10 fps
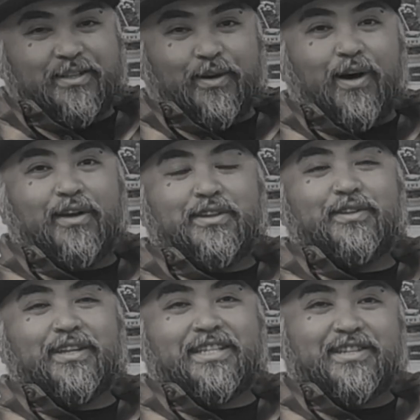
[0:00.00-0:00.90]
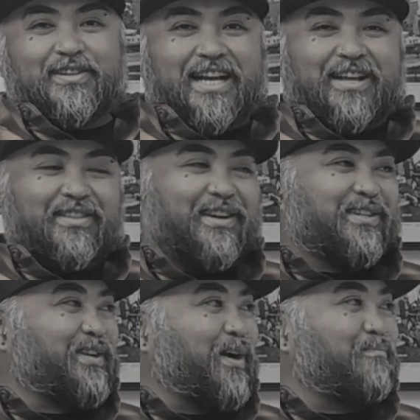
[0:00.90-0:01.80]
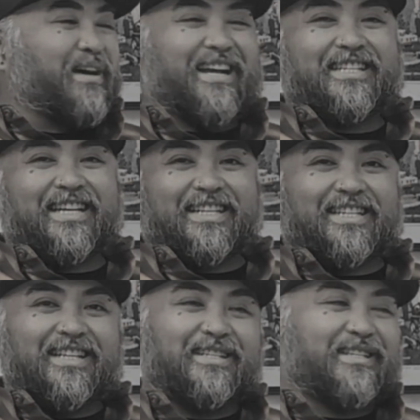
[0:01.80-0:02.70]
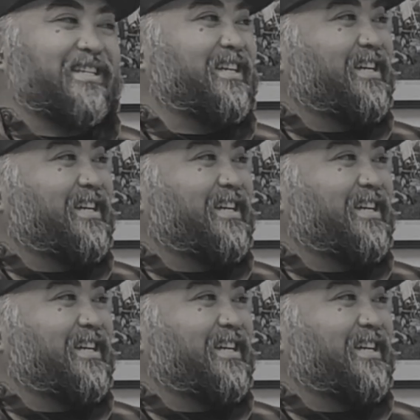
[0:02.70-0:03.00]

so all you listeners out there, start buying Dixons,